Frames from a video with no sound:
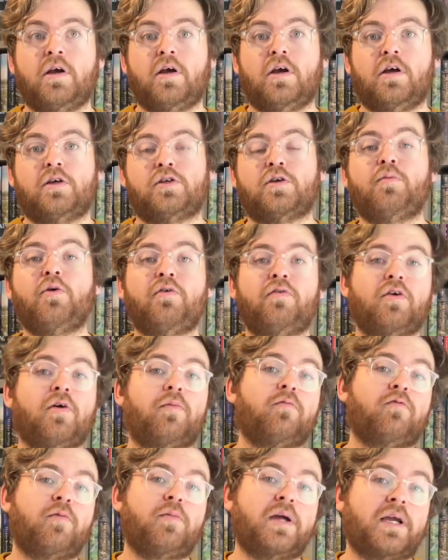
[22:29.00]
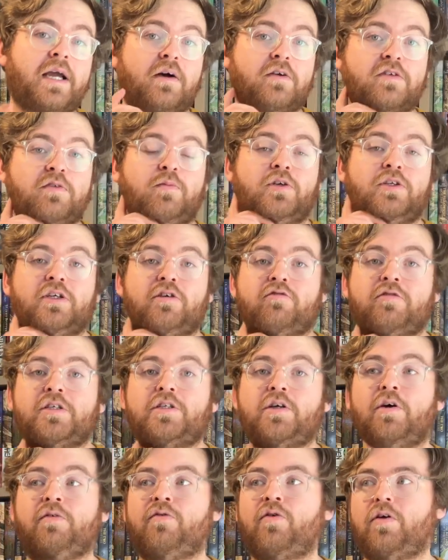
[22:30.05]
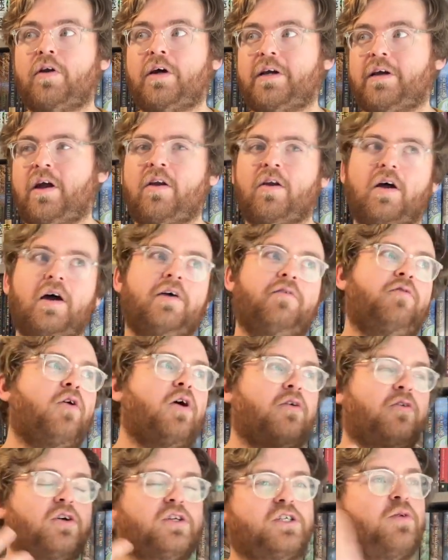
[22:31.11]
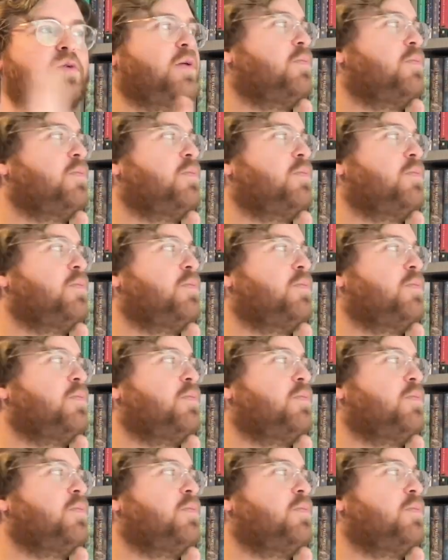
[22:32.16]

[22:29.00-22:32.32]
so moving on from the Count of Monte Cristo, I've got I've got so many